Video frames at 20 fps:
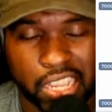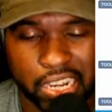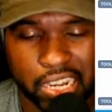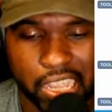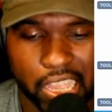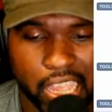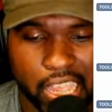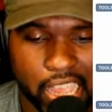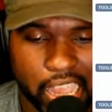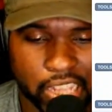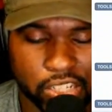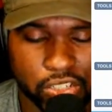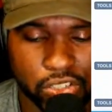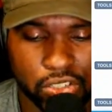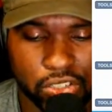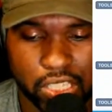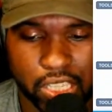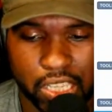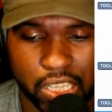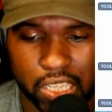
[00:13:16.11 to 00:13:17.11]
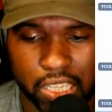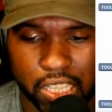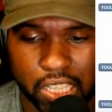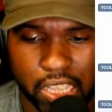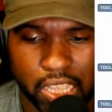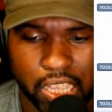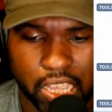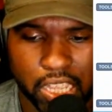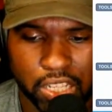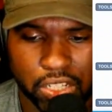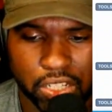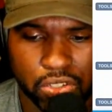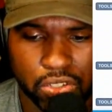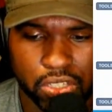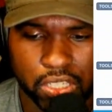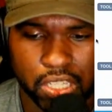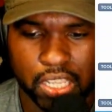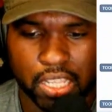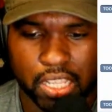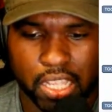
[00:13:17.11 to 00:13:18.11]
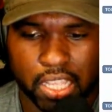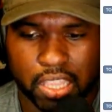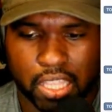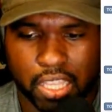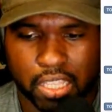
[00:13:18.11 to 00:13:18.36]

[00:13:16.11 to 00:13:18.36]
that as you see that